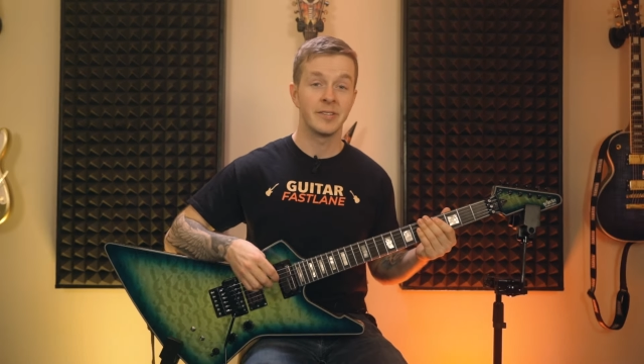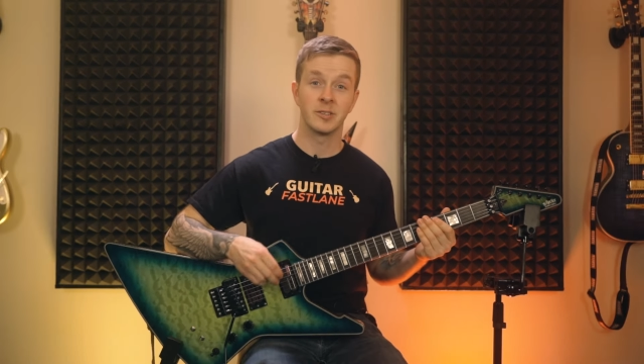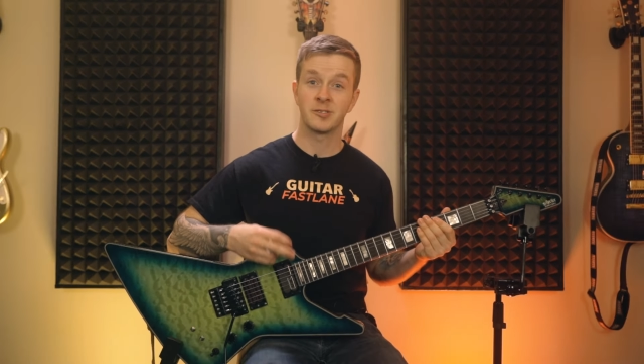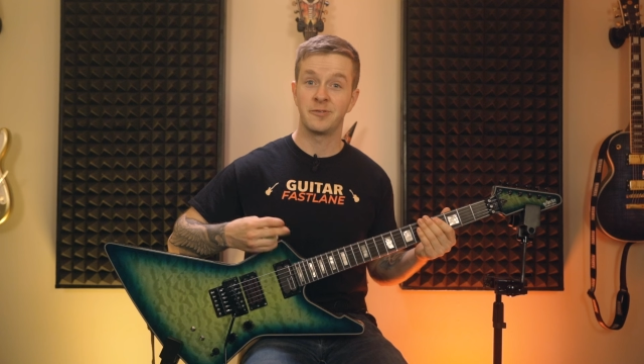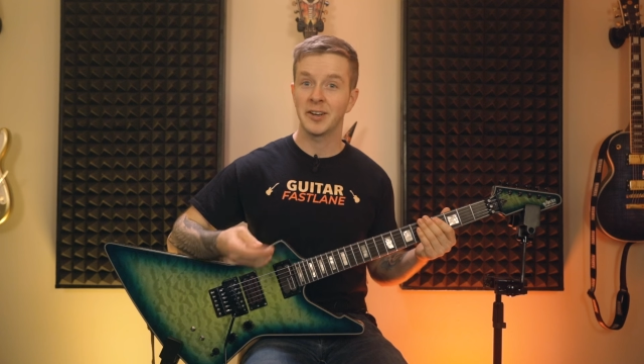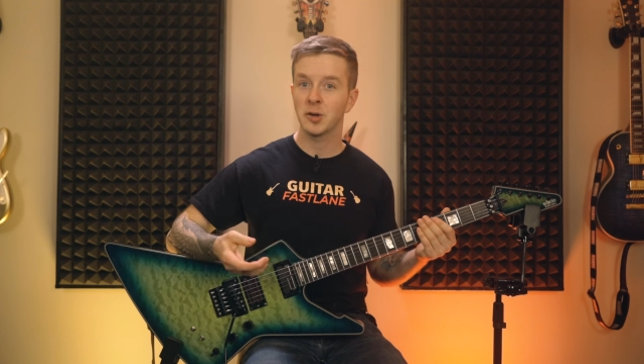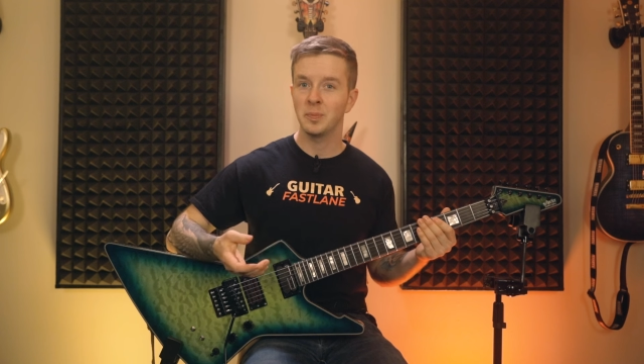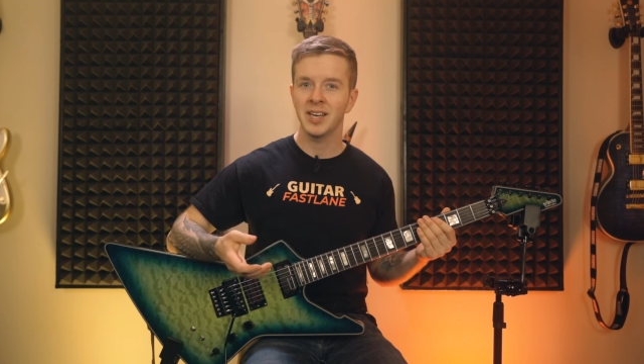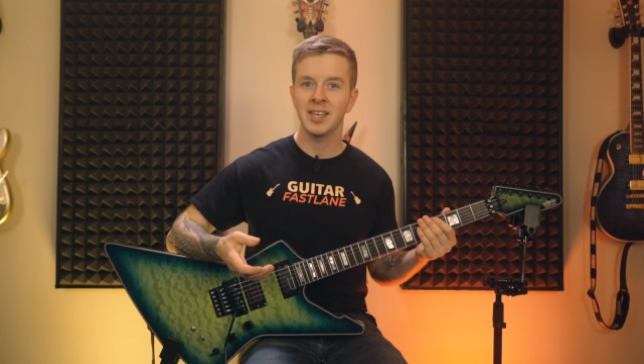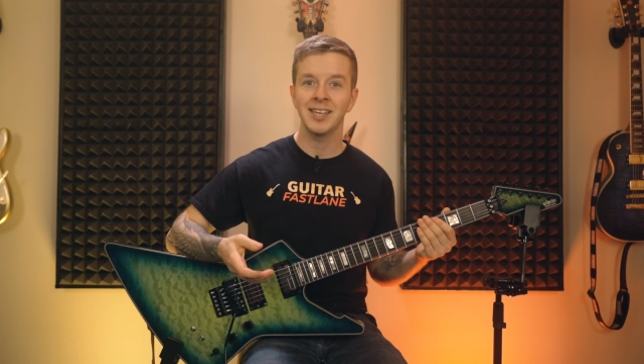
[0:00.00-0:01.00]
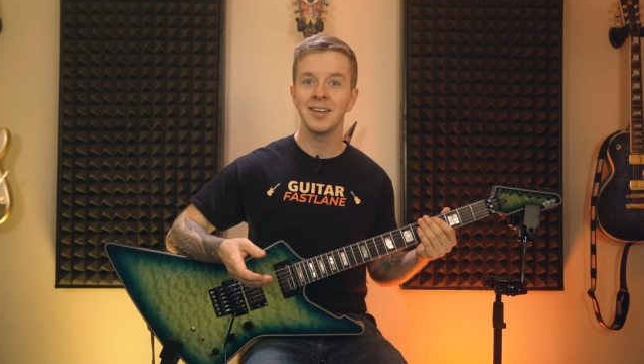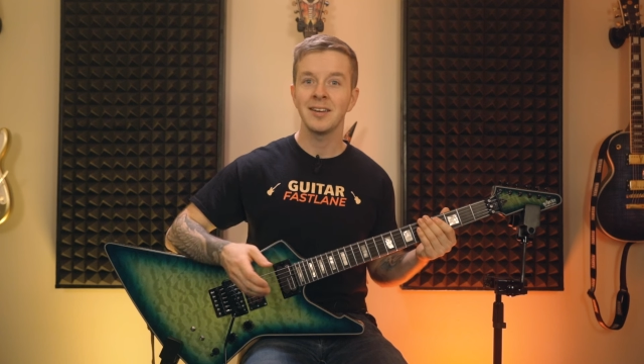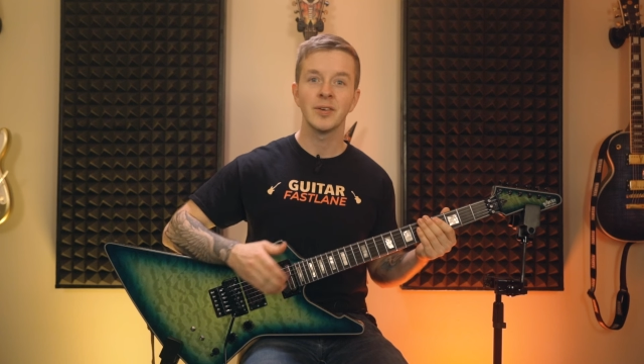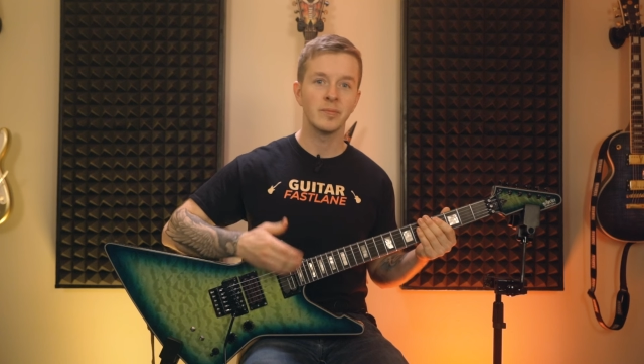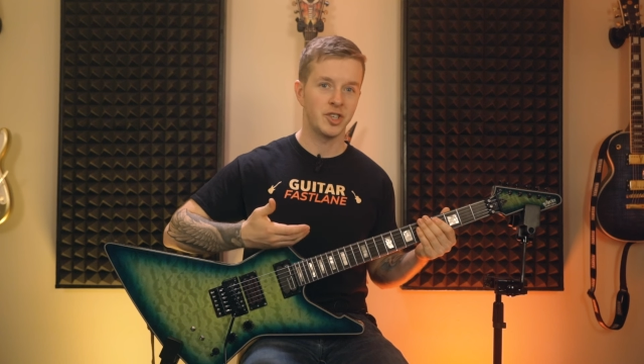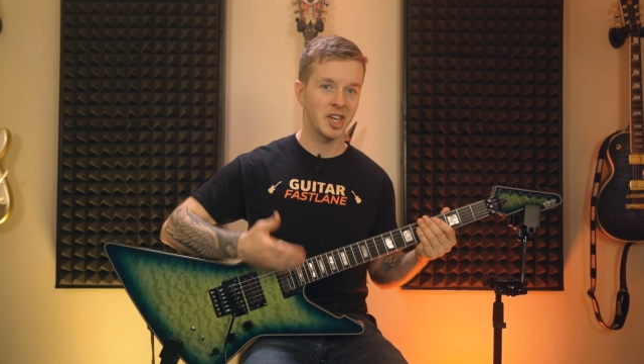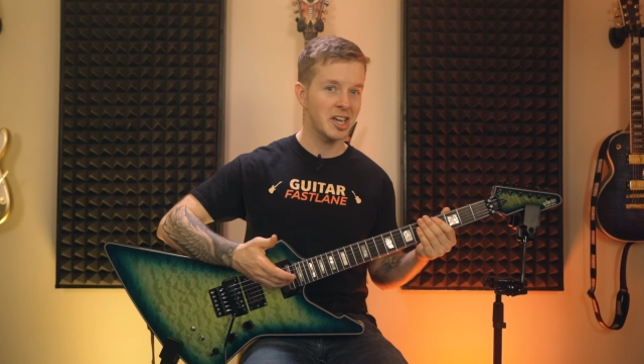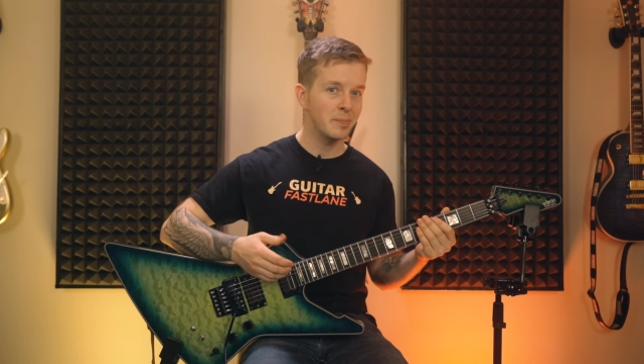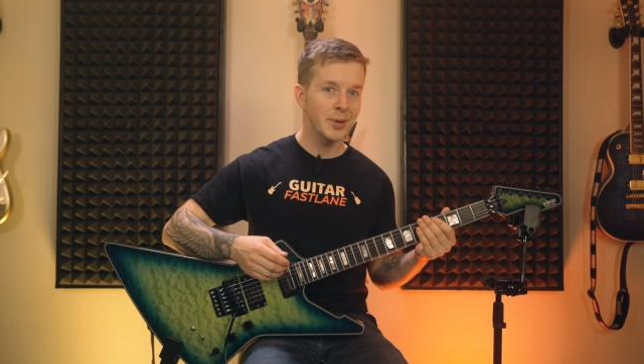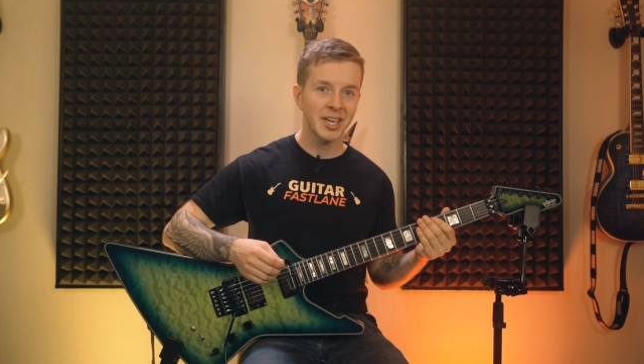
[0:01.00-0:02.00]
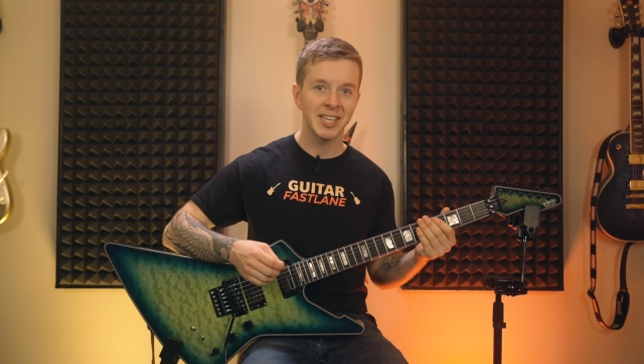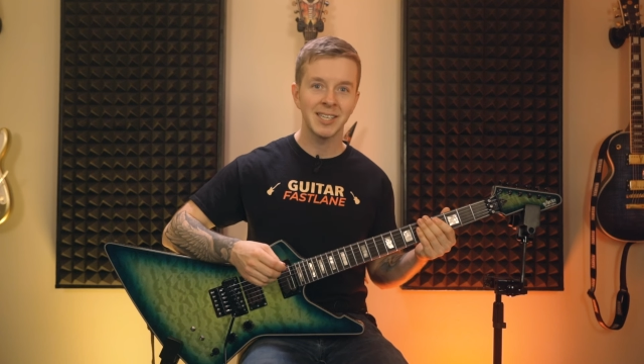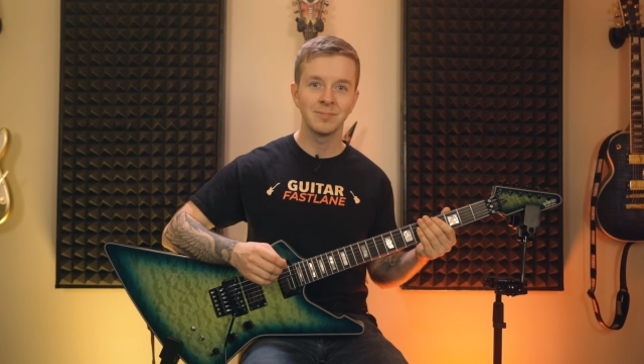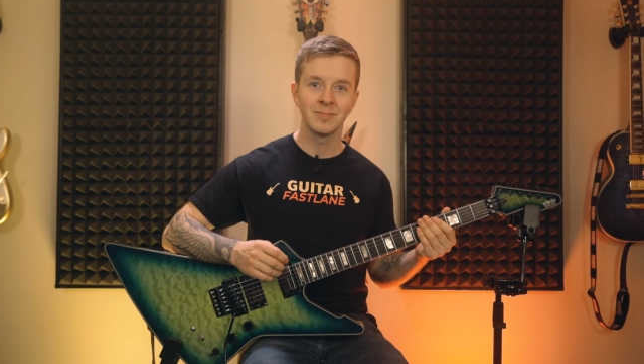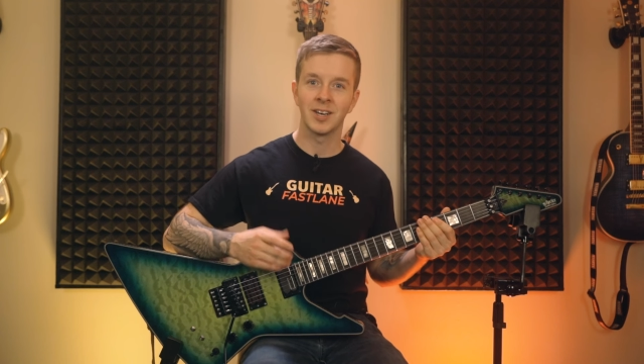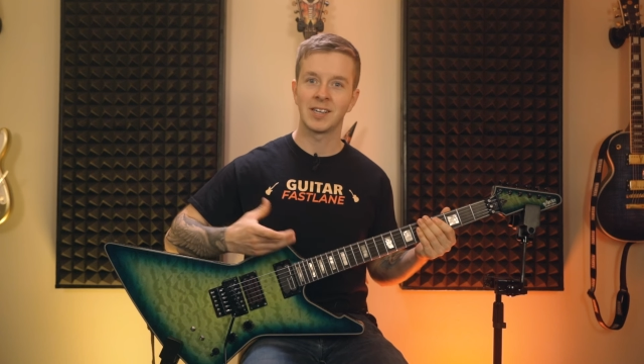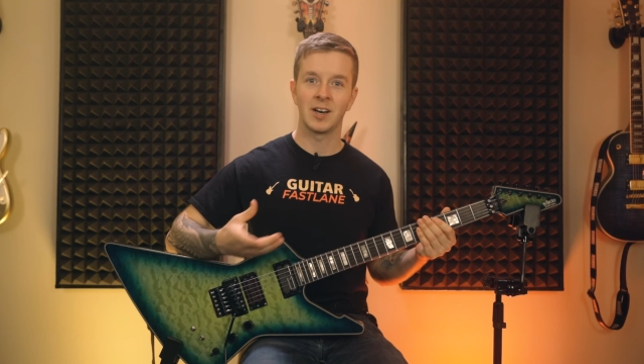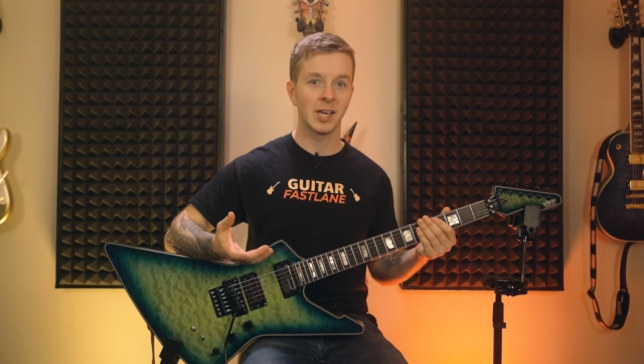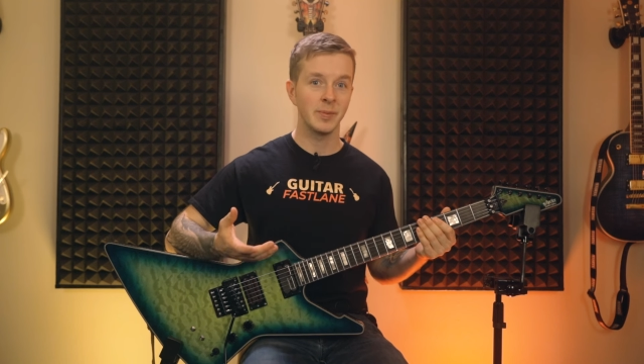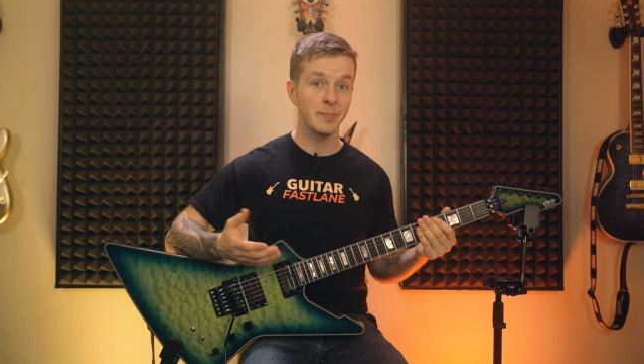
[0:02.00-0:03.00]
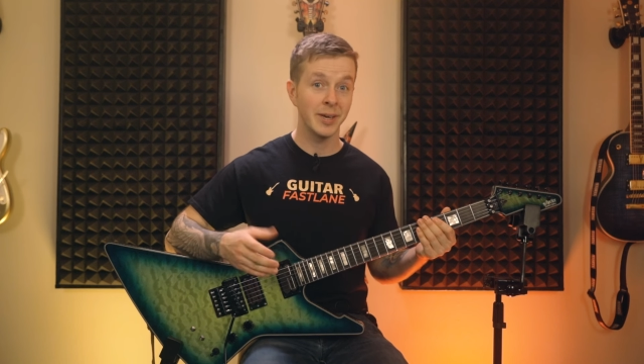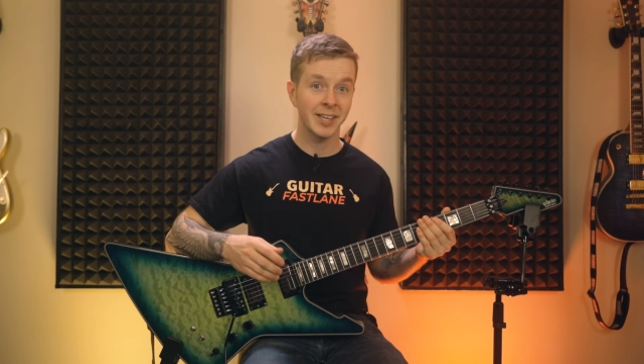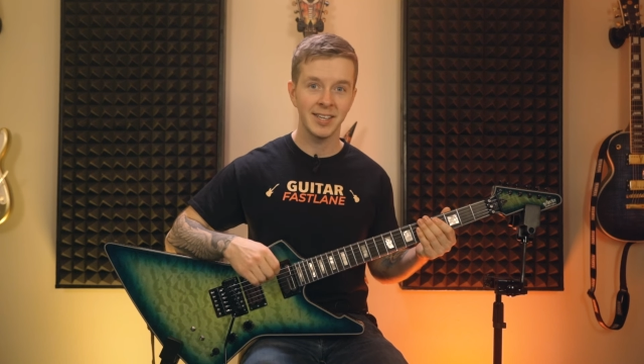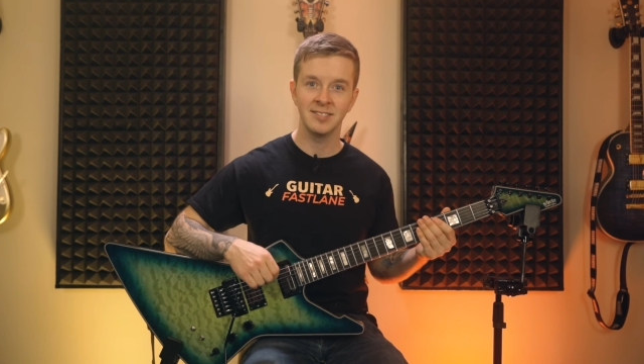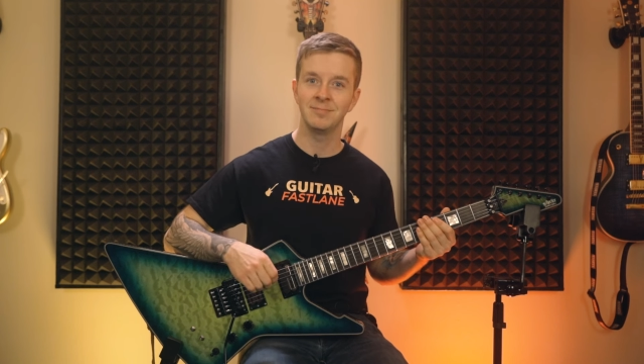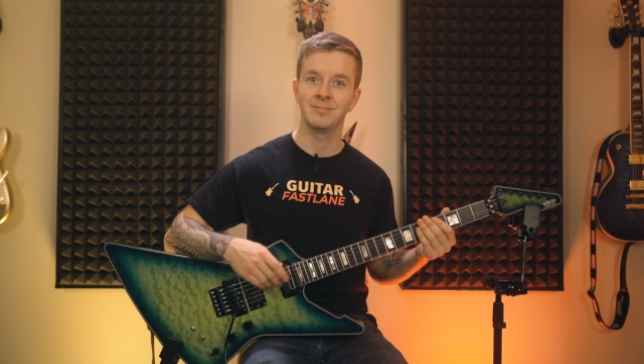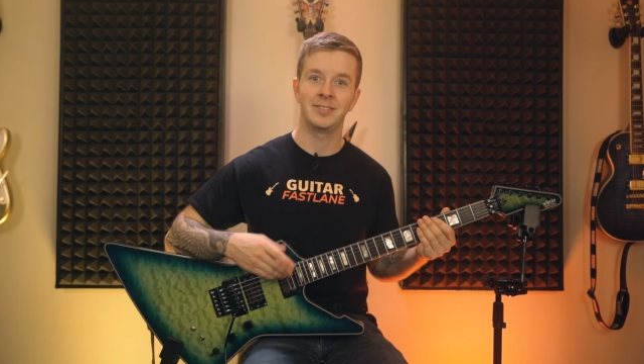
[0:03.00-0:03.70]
There's finger picking, chicken picking, economy picking,